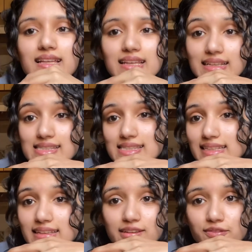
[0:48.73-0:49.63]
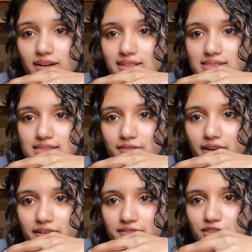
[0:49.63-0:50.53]
Let's see if I
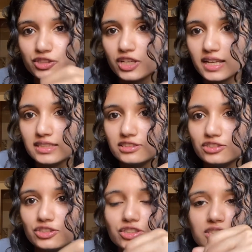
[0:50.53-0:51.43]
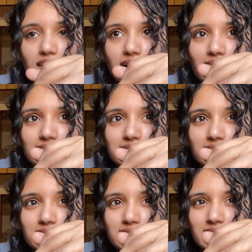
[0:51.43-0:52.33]
survive this challenge. And
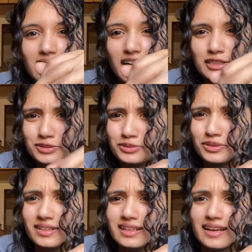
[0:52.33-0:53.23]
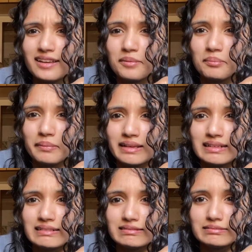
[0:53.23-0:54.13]
I don't really like
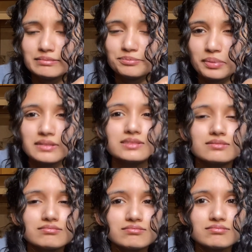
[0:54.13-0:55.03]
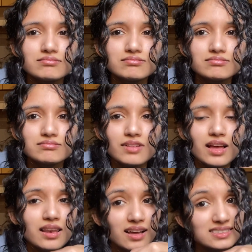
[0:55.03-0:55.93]
milk, but
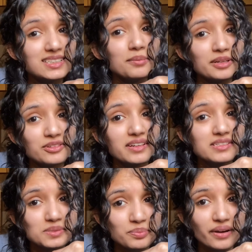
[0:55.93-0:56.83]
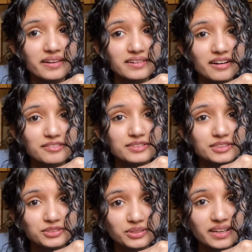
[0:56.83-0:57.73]
last time I tried Sprite after the
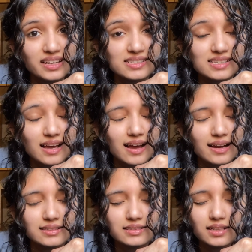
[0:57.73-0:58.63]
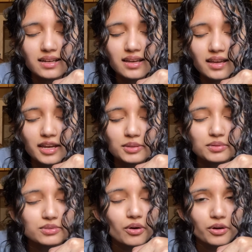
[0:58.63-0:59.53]
3x and it
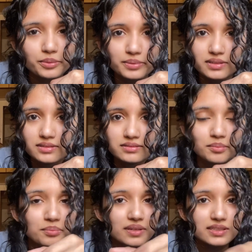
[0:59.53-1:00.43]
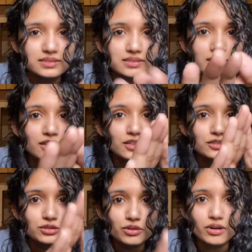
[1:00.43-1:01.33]
was horrible. Please
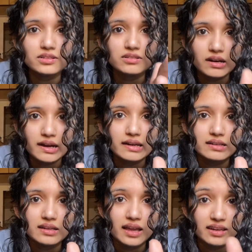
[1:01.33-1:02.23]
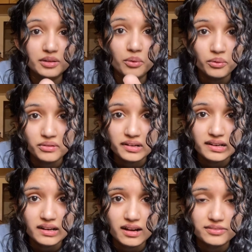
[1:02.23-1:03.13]
do not try any cold
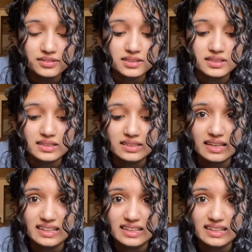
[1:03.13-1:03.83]
drink after eating